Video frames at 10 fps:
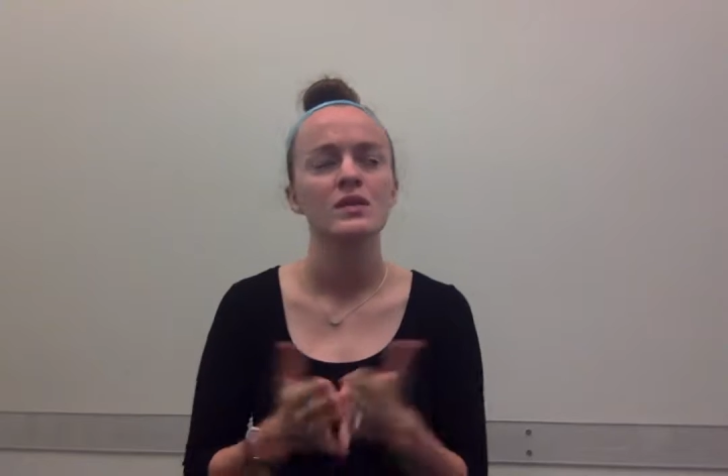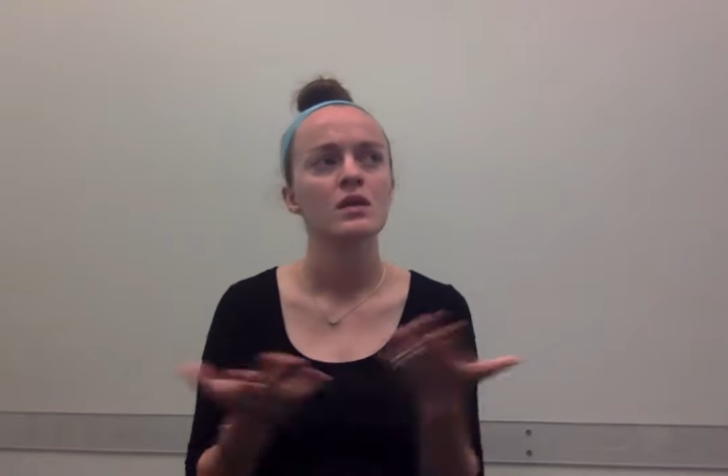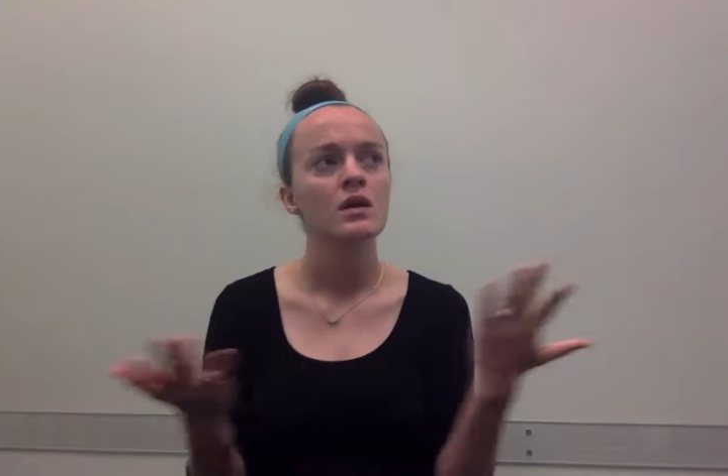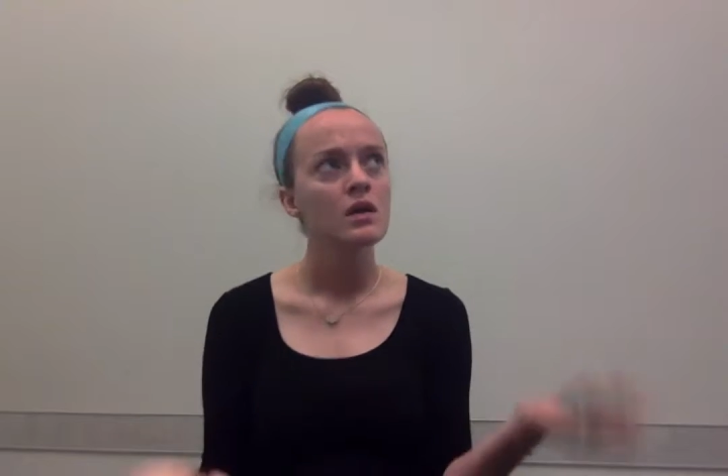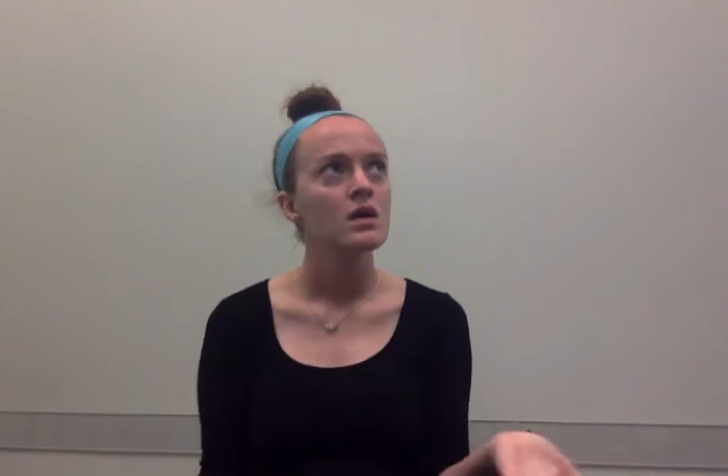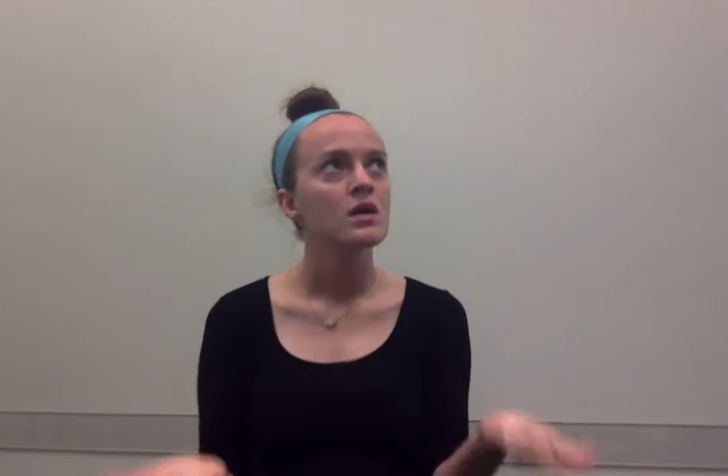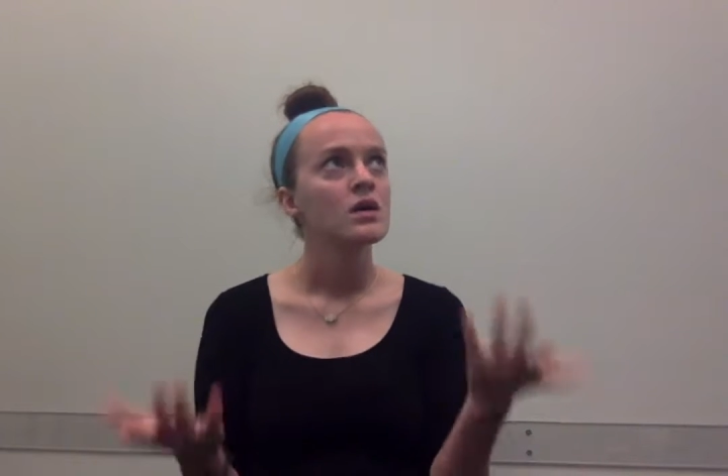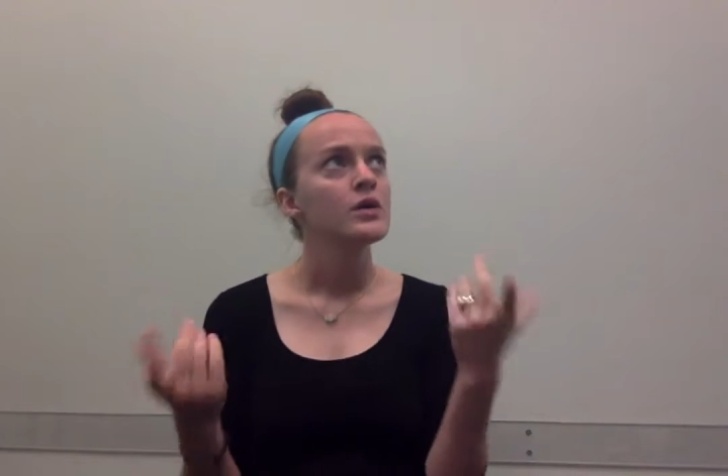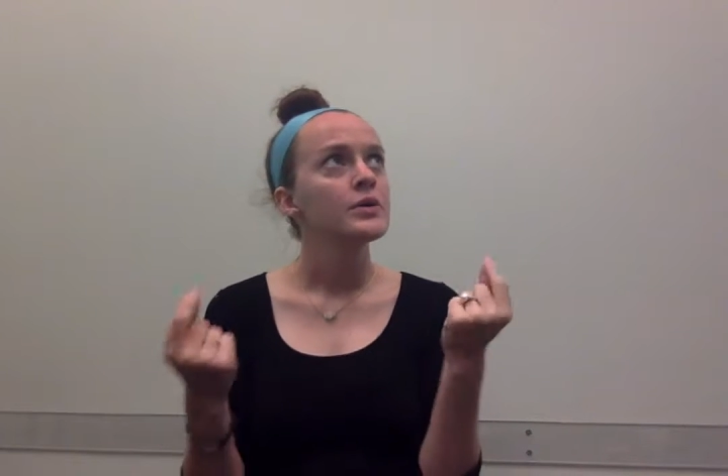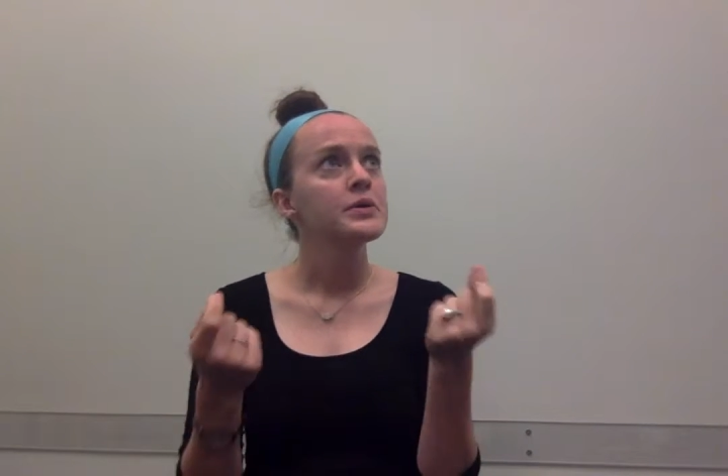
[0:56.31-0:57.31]

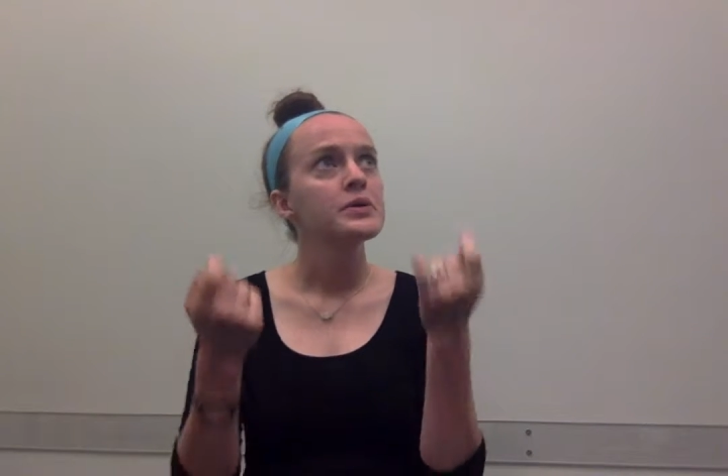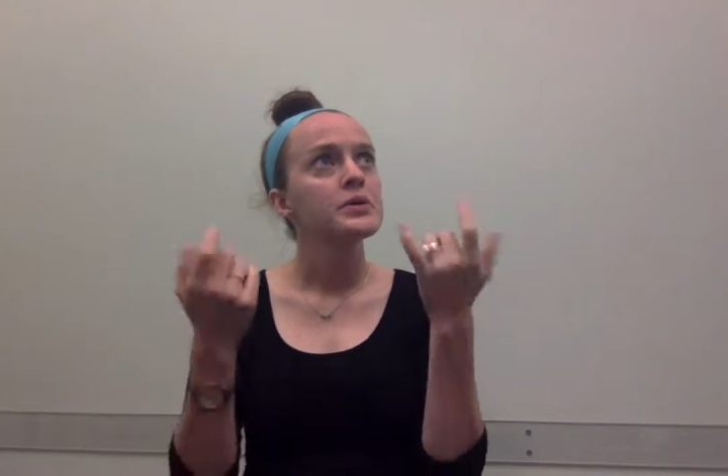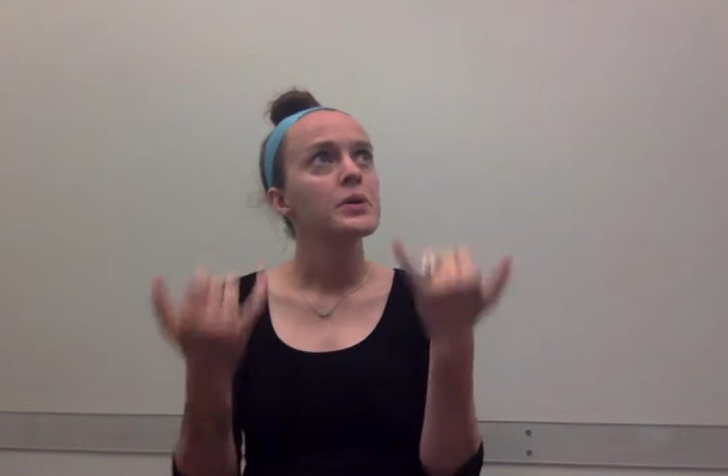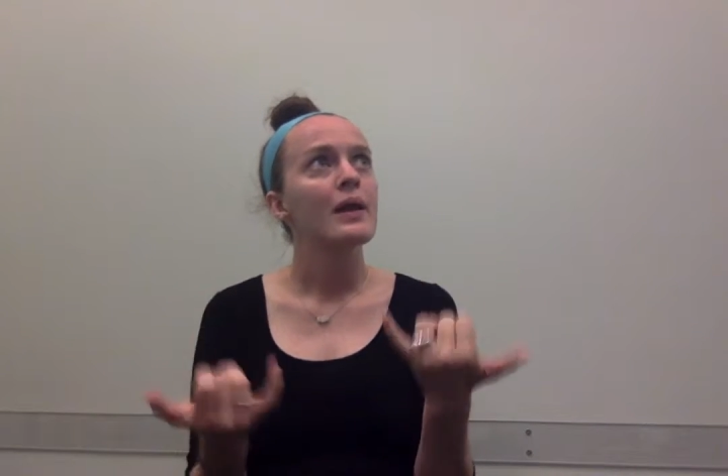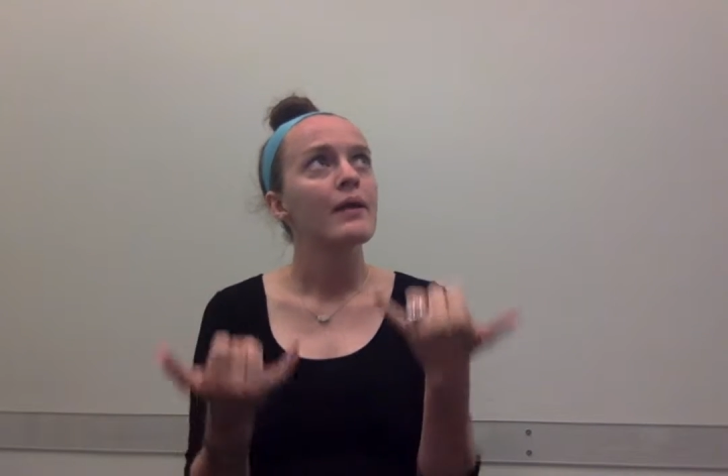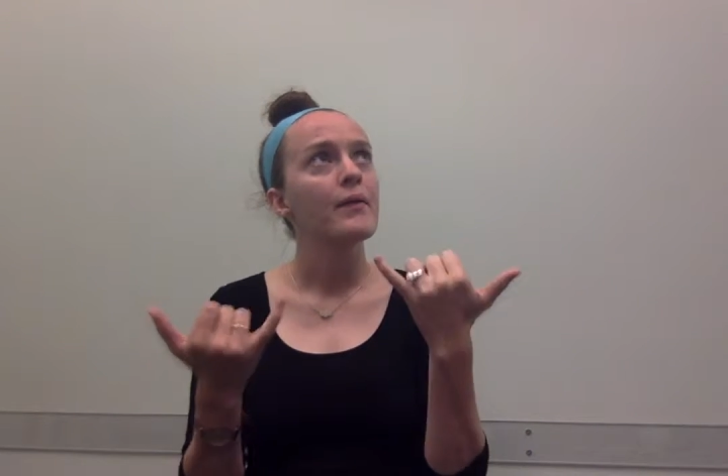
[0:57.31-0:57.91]
LSAT prep course,